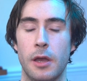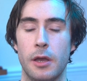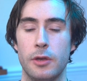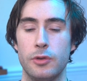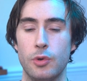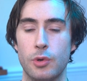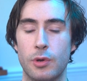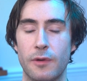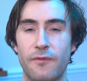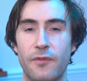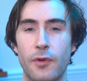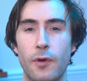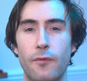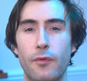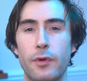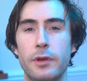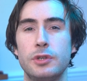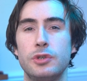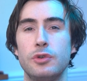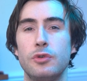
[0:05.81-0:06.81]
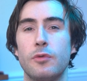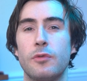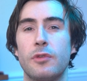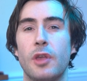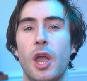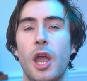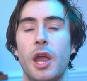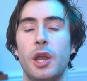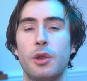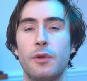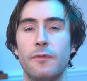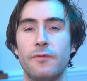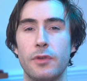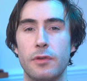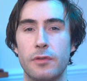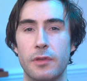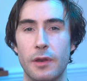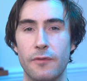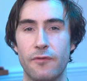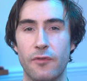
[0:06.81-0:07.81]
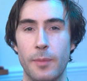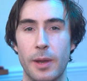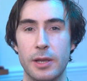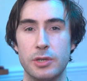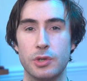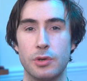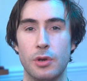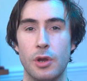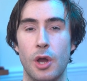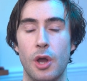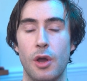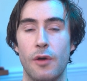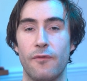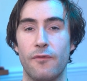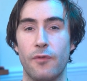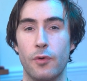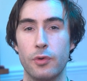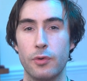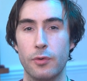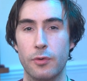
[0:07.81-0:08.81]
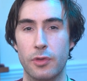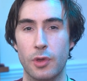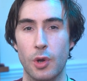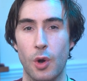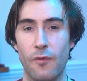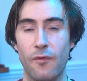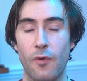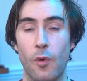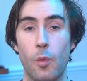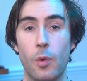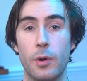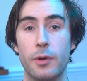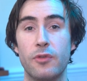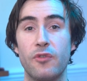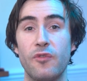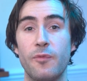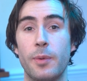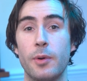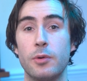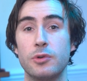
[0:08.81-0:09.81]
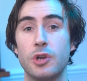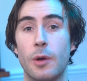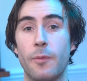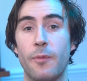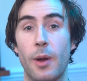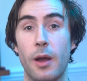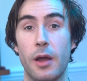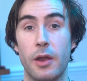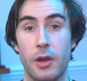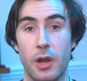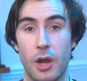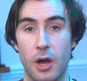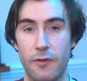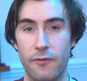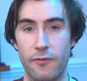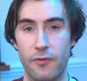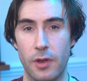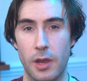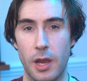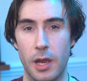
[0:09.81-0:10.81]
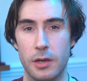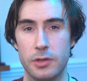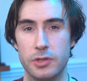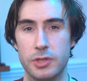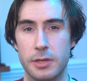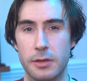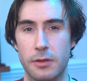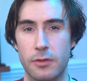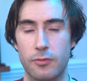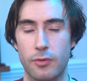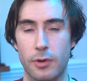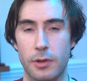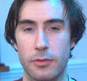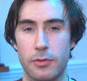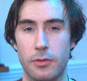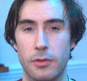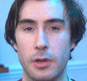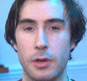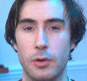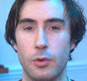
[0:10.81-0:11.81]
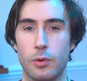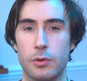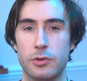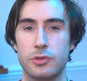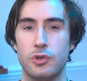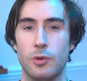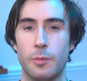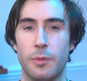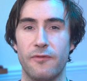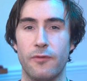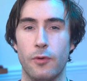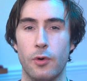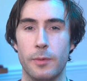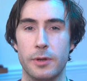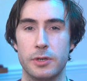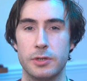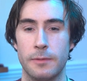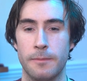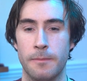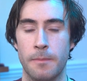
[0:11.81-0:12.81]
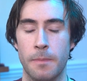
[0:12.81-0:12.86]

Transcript: You can feel free to use any of this information for yourself once you've built up enough energetic strength in order to perform it.